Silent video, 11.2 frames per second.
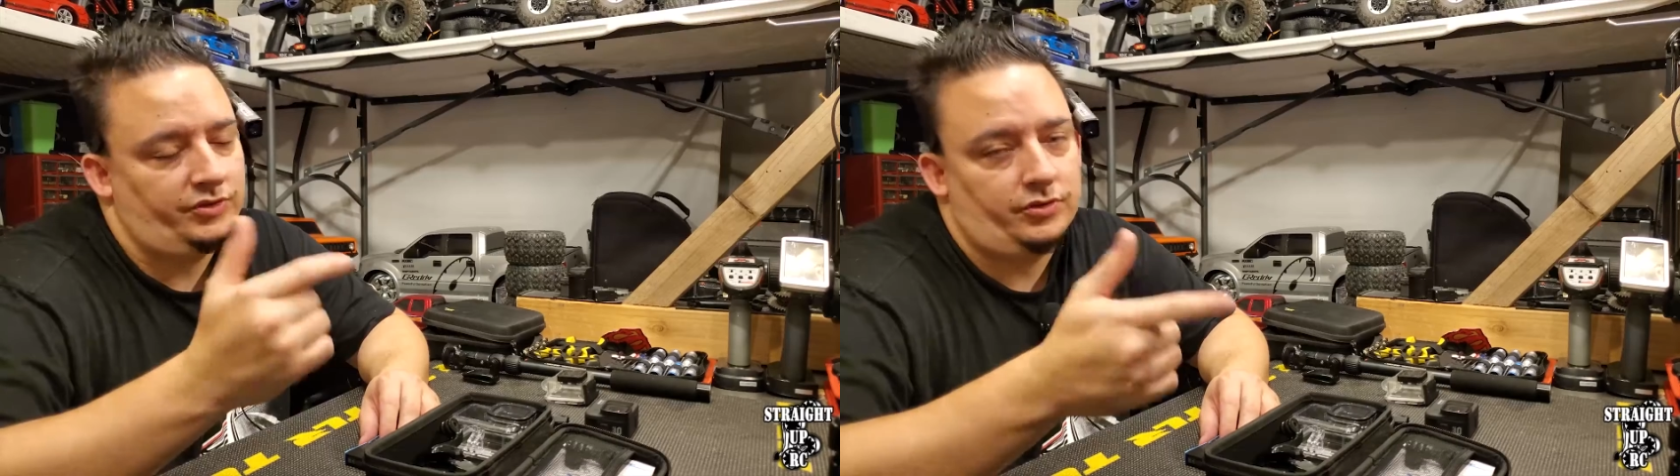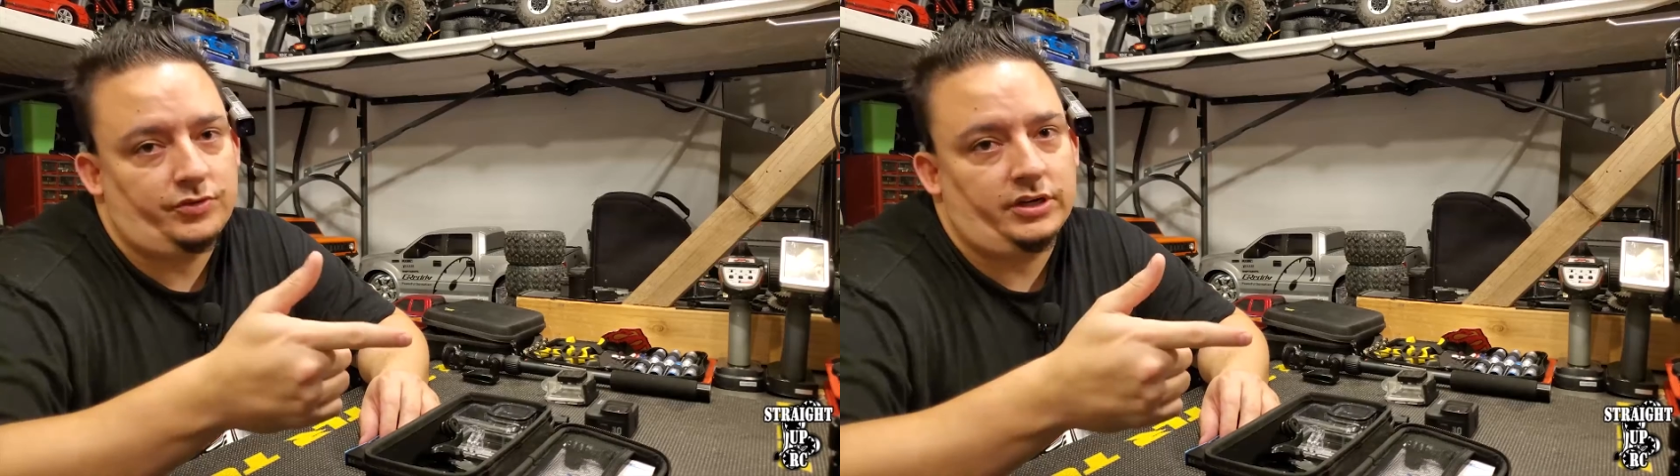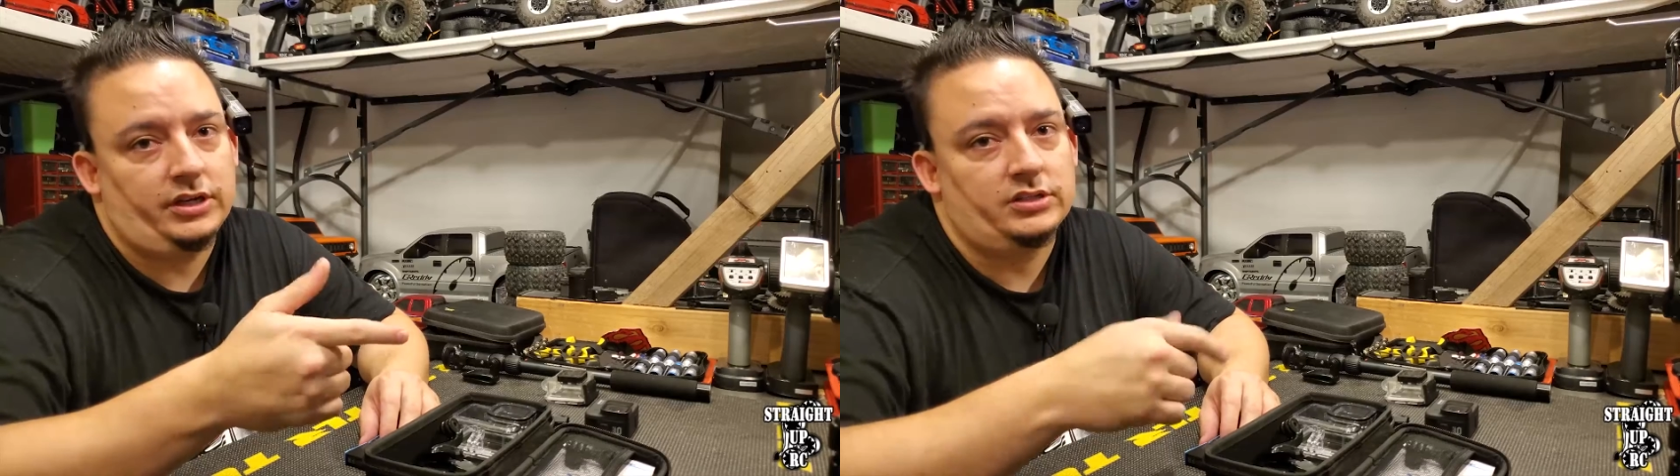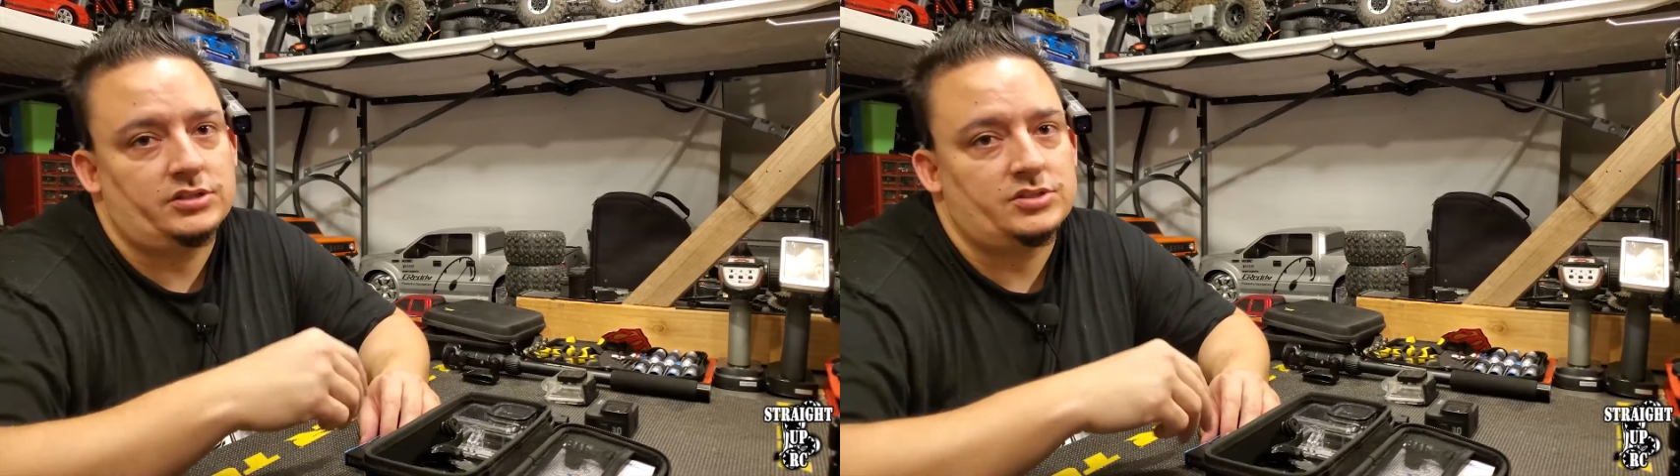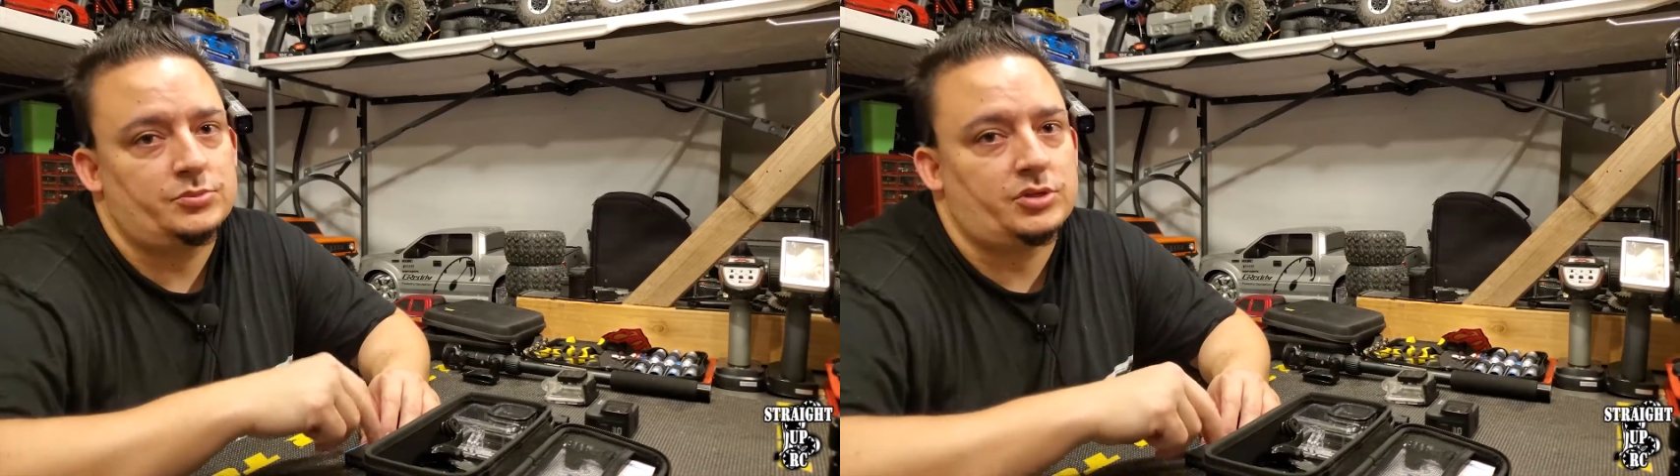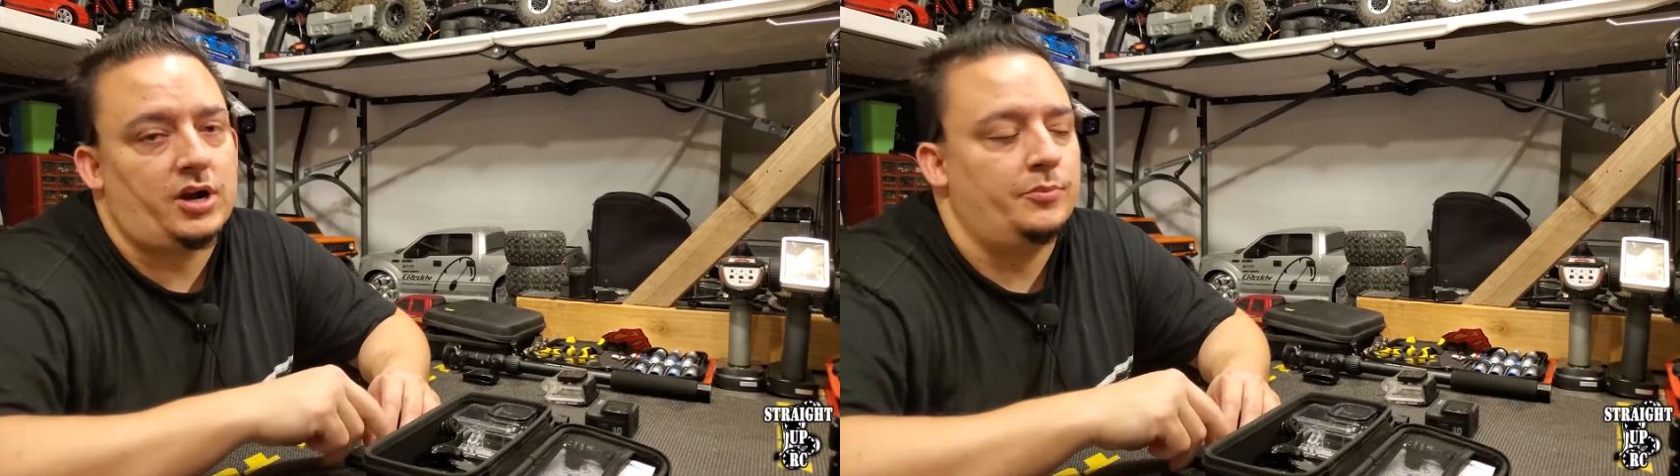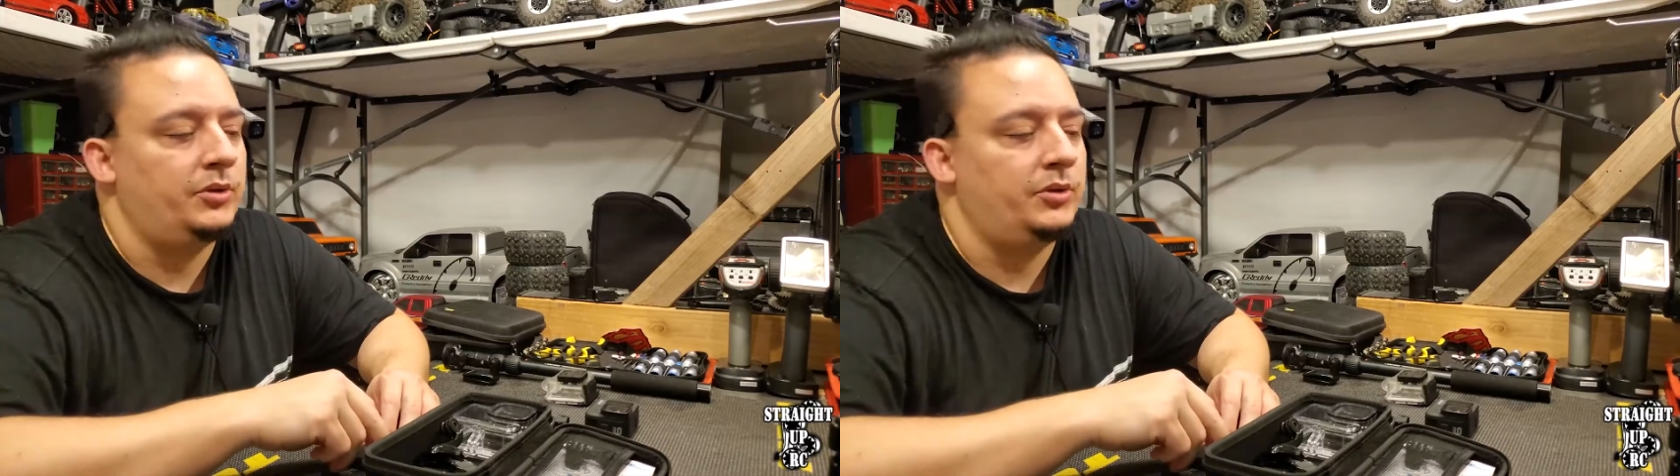feel free to hit the subscribe